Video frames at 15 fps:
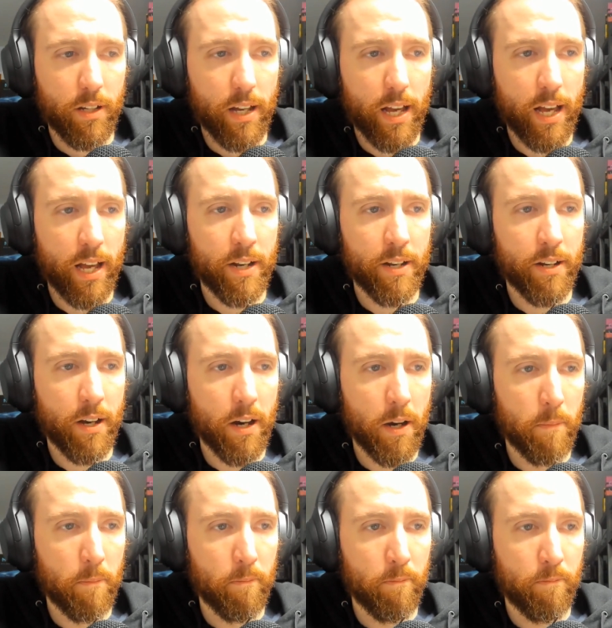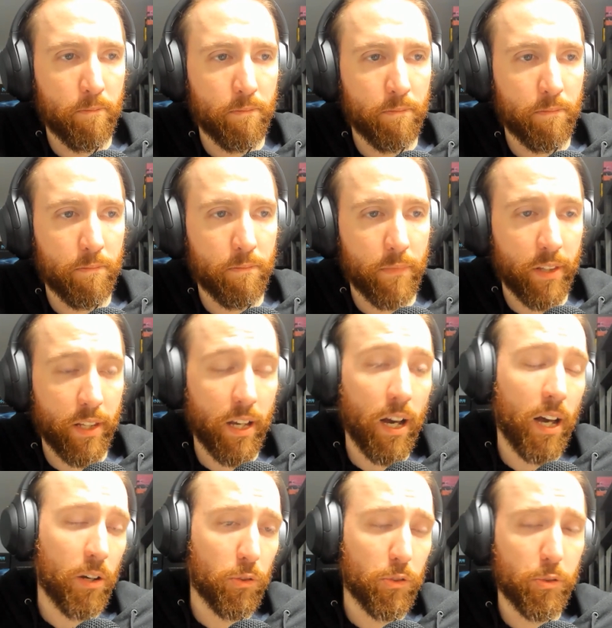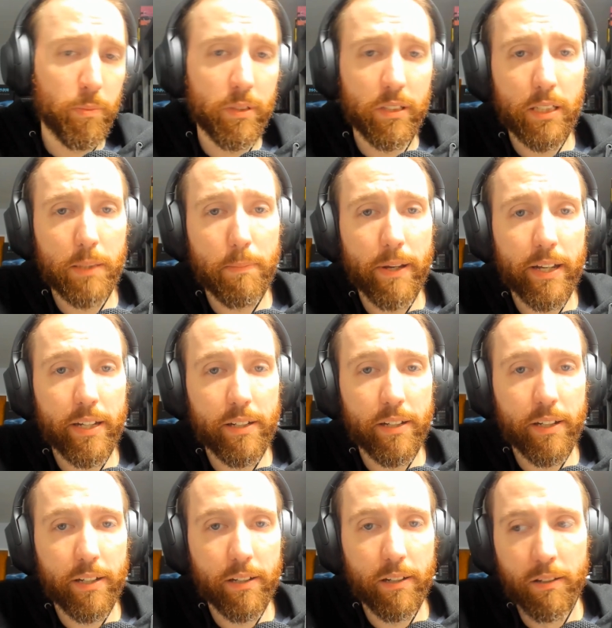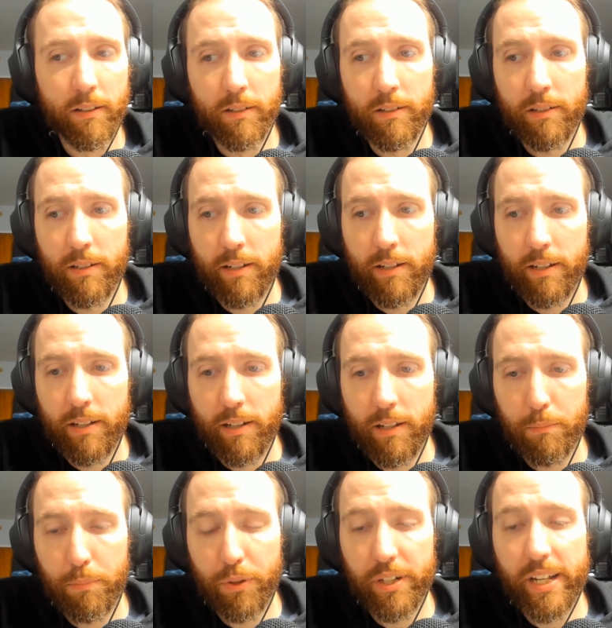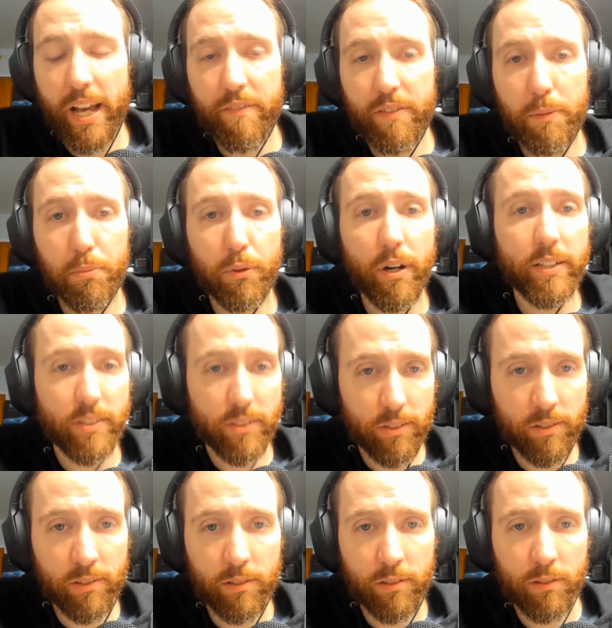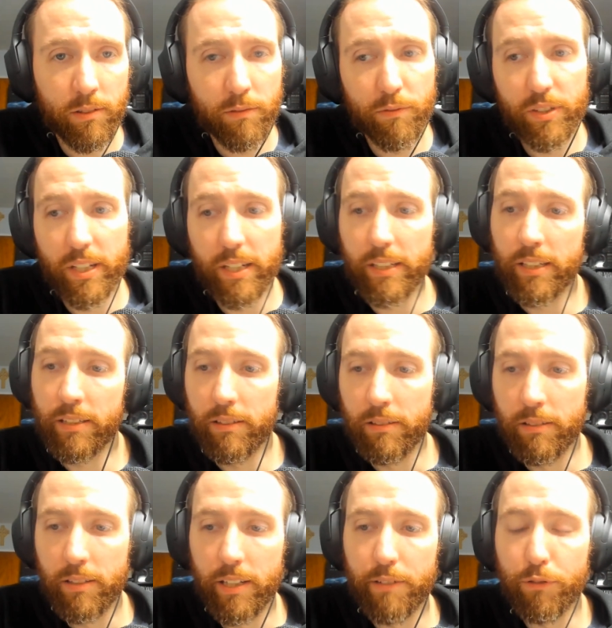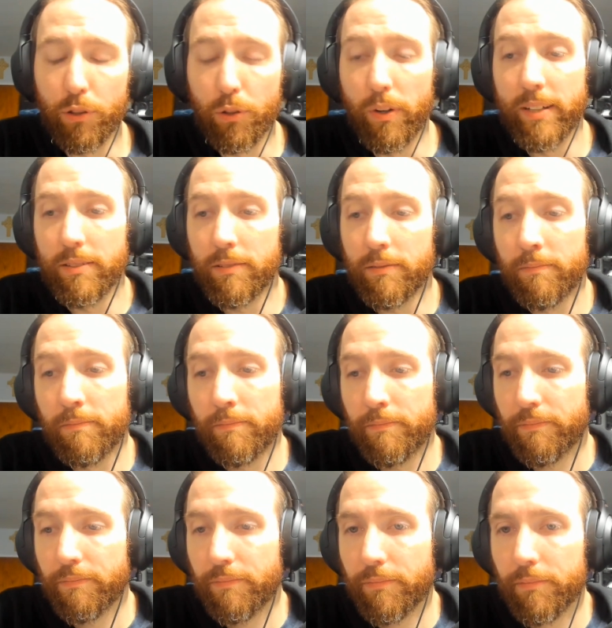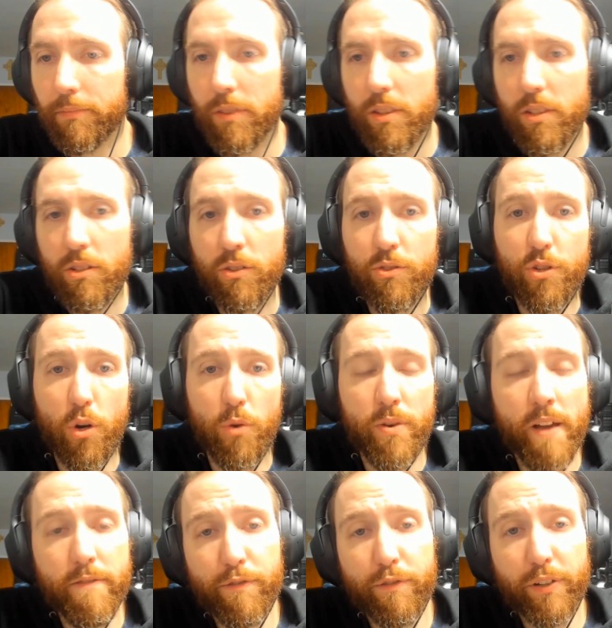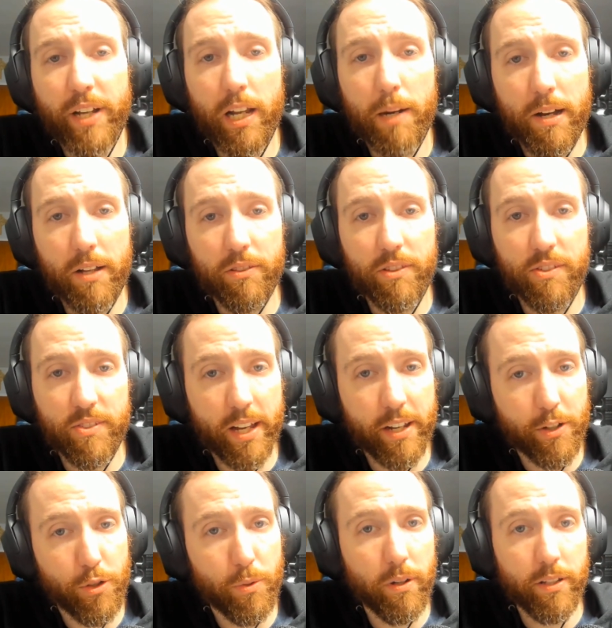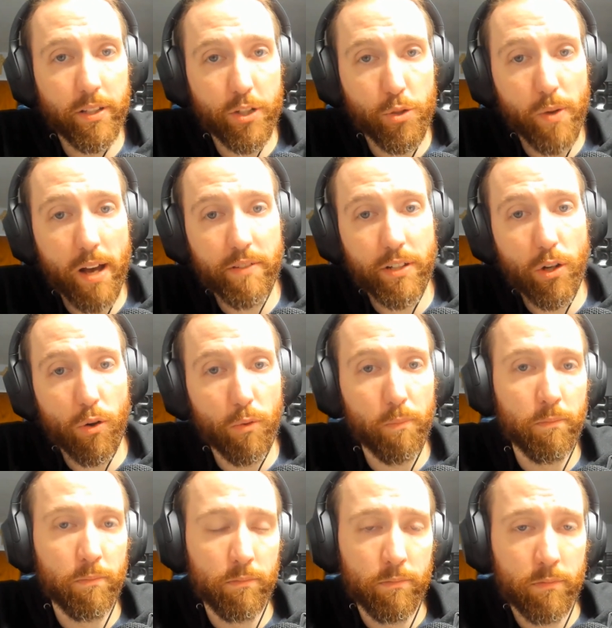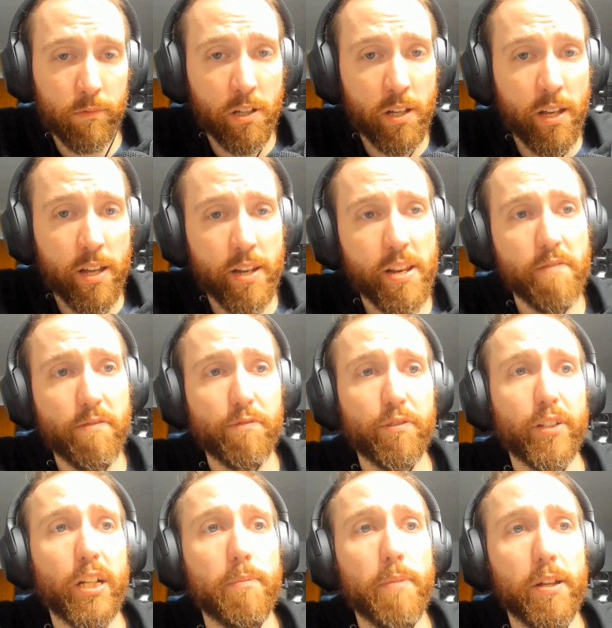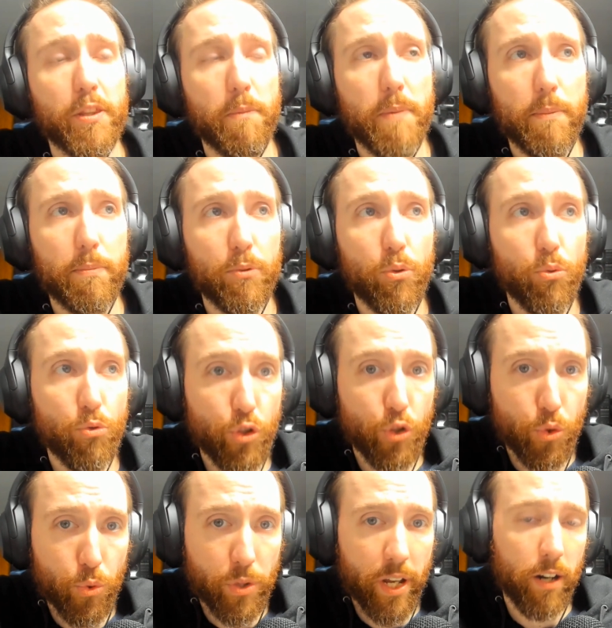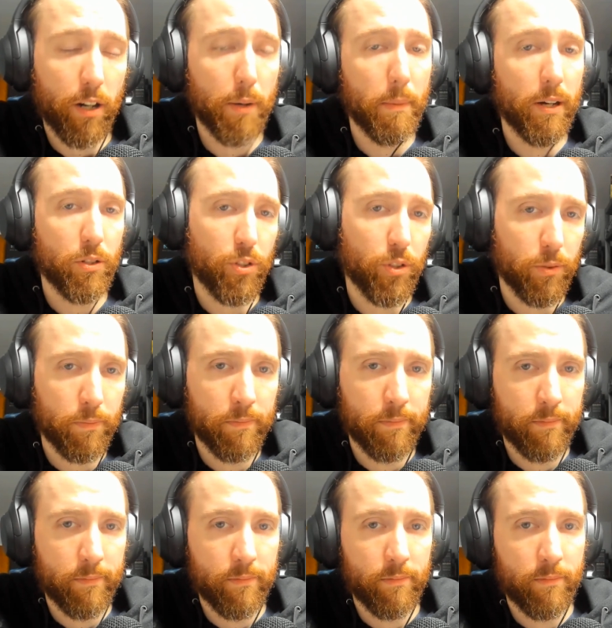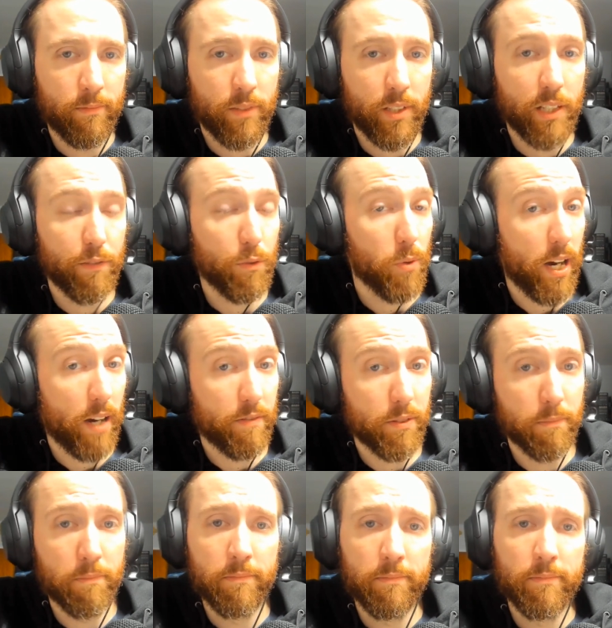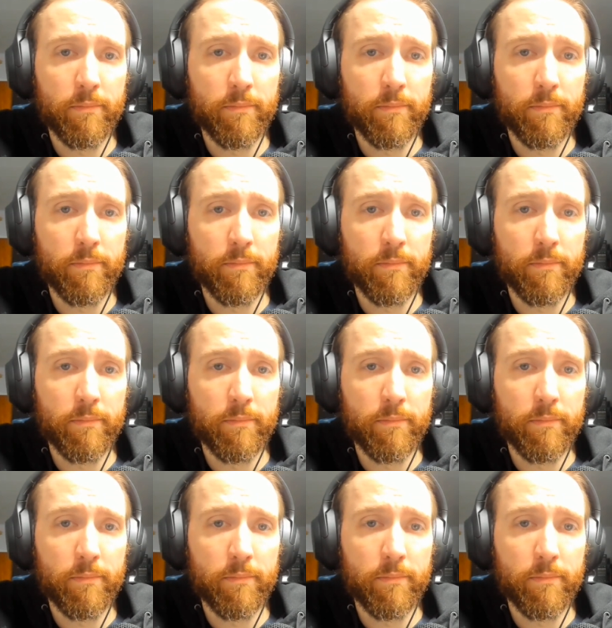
And um, yeah, I ultimately paid a uh, pretty heavy price for taking it for granted. So never forget about the sanctuary that you have at home. Never forget about the people who do care about you, if you have them,